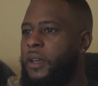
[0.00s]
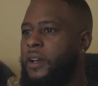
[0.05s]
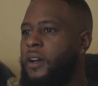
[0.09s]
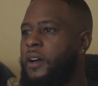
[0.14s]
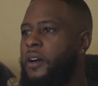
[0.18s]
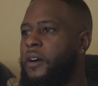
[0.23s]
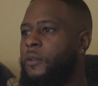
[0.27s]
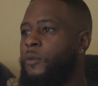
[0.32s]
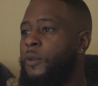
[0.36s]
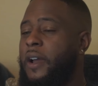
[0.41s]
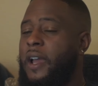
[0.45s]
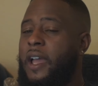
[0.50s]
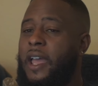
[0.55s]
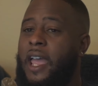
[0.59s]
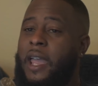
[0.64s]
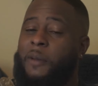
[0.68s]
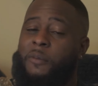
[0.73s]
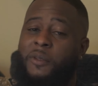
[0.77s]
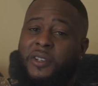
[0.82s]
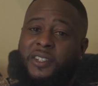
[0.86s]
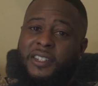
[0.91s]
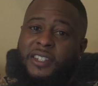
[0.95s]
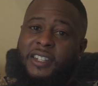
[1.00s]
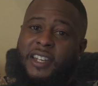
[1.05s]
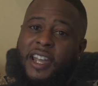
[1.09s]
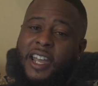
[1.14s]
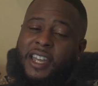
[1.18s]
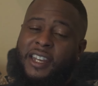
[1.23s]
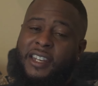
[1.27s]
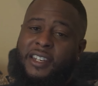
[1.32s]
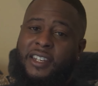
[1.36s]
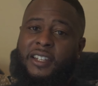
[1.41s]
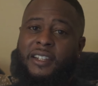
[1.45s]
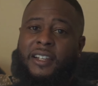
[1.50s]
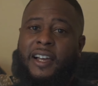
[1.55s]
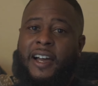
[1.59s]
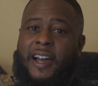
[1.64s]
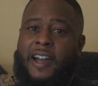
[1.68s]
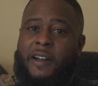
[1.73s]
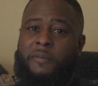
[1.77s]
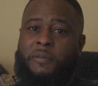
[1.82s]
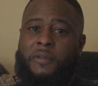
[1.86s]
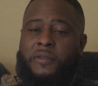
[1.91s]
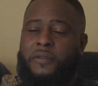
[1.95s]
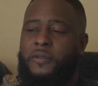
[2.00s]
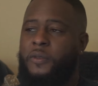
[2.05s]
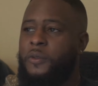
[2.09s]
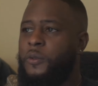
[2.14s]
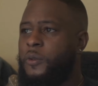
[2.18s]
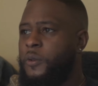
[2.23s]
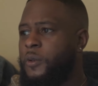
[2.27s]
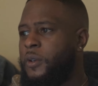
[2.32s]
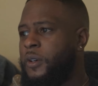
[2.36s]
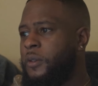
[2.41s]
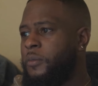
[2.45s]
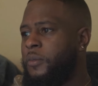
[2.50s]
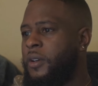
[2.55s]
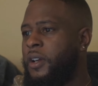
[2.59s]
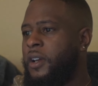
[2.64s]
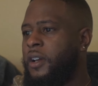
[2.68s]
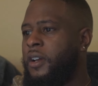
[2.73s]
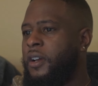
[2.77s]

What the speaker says: were able to see ADD Live perform,